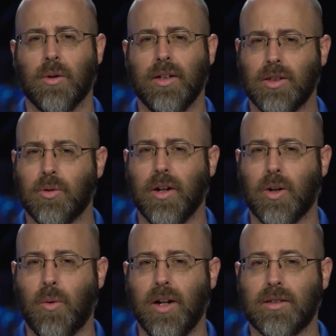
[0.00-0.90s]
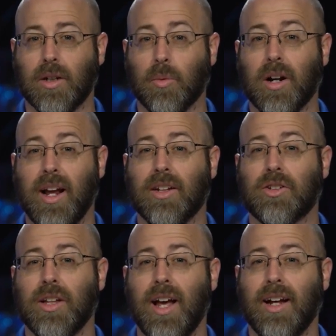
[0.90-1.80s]
Well, that's a great question. We're going to
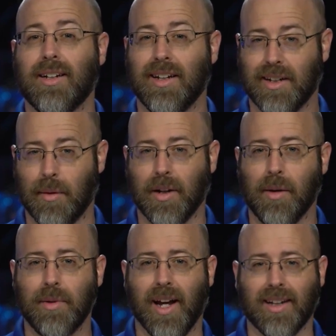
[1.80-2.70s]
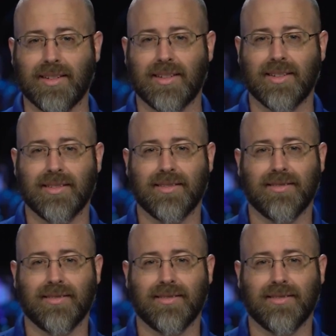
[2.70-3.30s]
answer that coming up next.